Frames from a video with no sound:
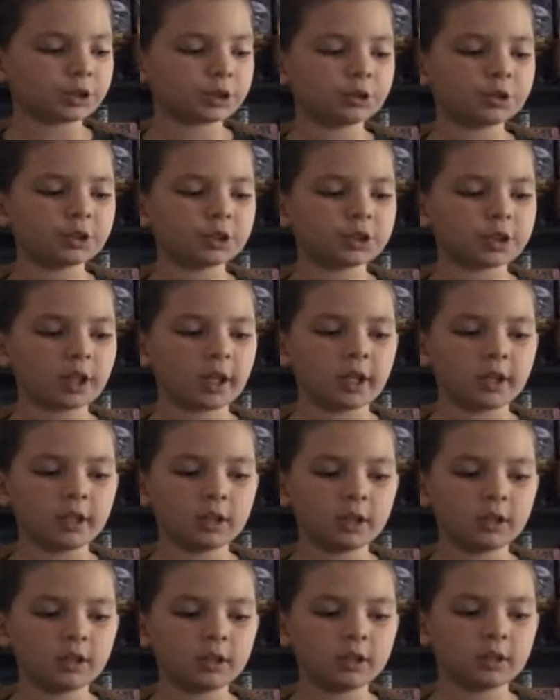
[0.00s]
you
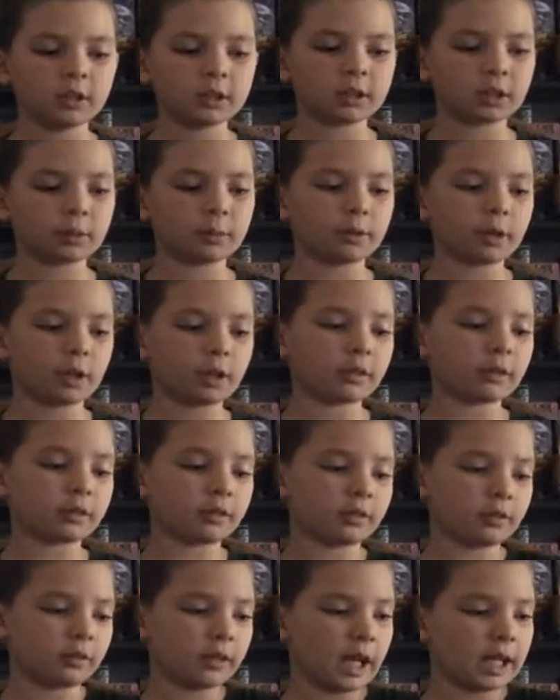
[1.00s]
decide, say we got
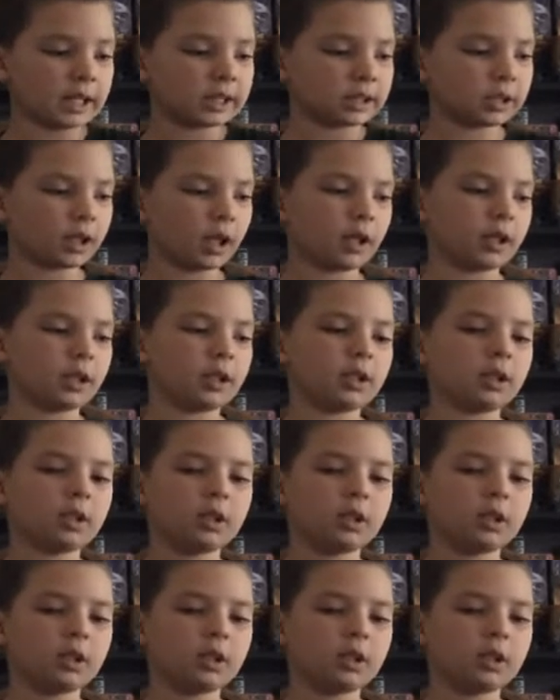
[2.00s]
that side.